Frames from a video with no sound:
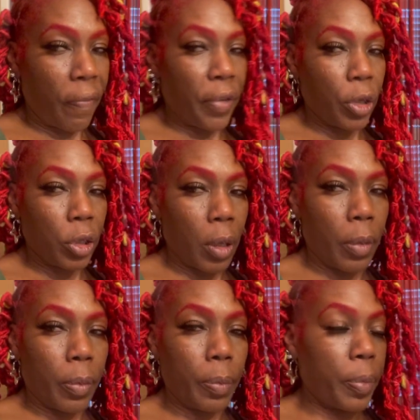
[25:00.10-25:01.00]
Fierce
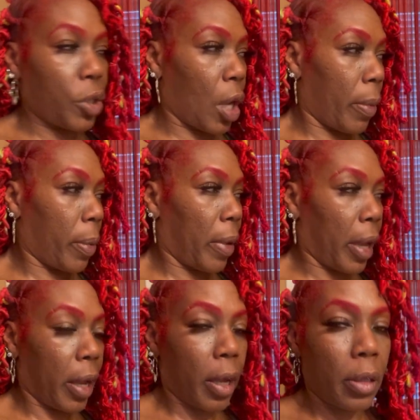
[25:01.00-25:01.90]
pajama
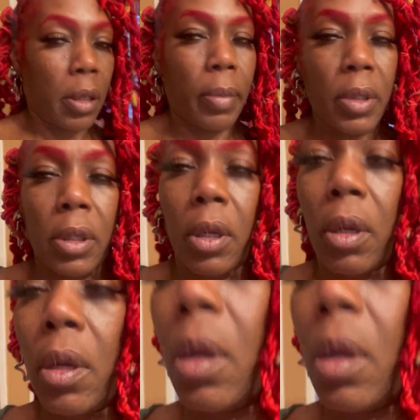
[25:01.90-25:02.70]
pants. Let me see.